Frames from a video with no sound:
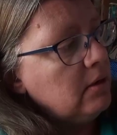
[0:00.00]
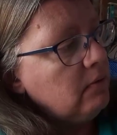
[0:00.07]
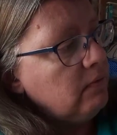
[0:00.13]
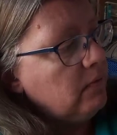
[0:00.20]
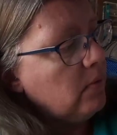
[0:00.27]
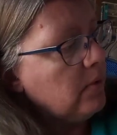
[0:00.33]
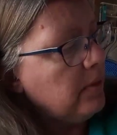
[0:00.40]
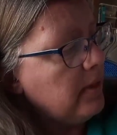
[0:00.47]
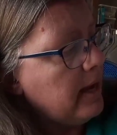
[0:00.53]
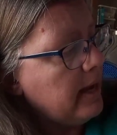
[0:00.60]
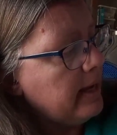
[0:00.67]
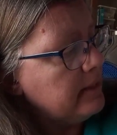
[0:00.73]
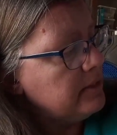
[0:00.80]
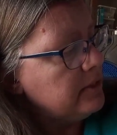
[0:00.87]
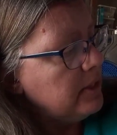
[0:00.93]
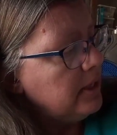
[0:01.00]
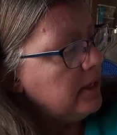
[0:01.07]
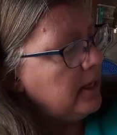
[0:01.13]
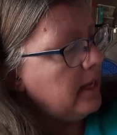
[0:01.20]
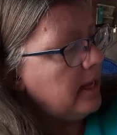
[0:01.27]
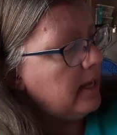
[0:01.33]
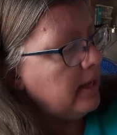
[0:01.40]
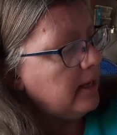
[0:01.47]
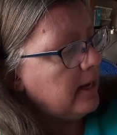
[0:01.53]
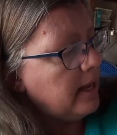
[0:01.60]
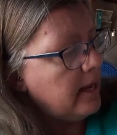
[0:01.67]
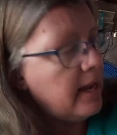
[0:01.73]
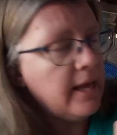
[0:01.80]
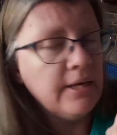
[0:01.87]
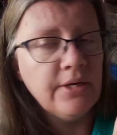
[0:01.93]
for that, and I
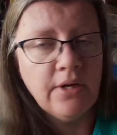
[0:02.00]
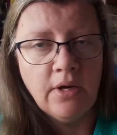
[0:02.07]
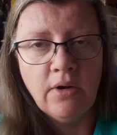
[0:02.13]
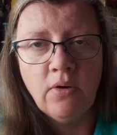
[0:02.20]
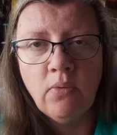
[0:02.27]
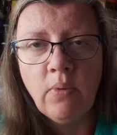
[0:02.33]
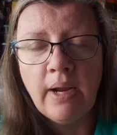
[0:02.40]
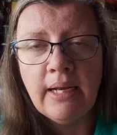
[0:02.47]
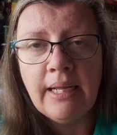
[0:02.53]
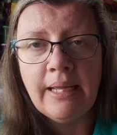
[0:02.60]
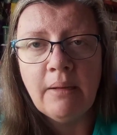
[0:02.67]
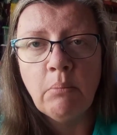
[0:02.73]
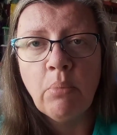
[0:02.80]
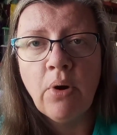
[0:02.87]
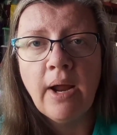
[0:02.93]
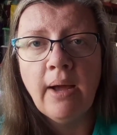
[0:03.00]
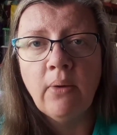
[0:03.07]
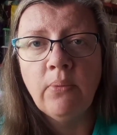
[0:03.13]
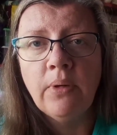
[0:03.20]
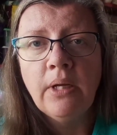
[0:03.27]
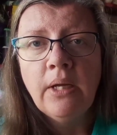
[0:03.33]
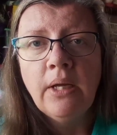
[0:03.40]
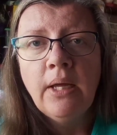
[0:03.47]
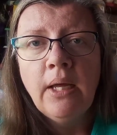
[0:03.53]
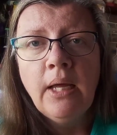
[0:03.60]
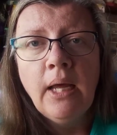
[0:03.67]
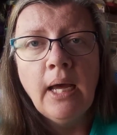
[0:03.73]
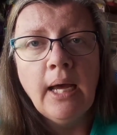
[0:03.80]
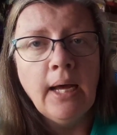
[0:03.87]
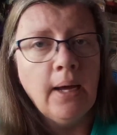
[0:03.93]
had to write it in brown.
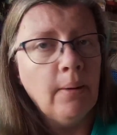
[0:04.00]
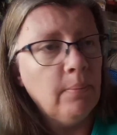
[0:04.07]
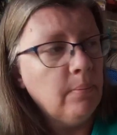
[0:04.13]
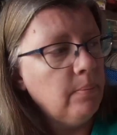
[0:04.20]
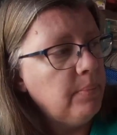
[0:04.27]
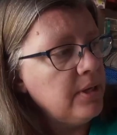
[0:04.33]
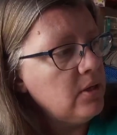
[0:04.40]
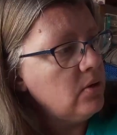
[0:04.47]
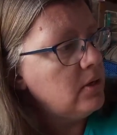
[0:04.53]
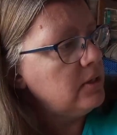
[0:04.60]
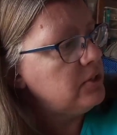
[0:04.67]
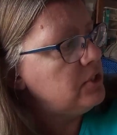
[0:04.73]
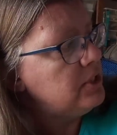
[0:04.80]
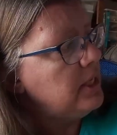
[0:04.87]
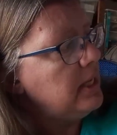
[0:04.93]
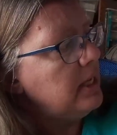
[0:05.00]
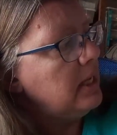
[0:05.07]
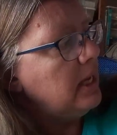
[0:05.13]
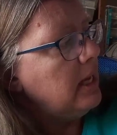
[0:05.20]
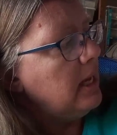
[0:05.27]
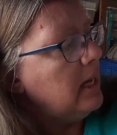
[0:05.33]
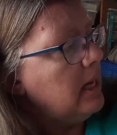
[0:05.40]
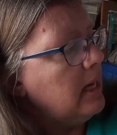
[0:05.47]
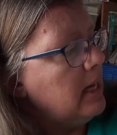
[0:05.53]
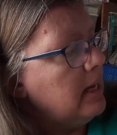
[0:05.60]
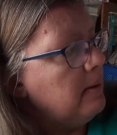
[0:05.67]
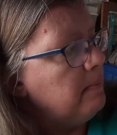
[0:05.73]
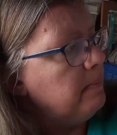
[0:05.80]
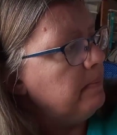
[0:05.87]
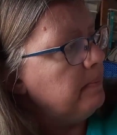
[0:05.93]
But you can see
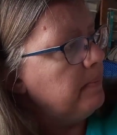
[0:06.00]
I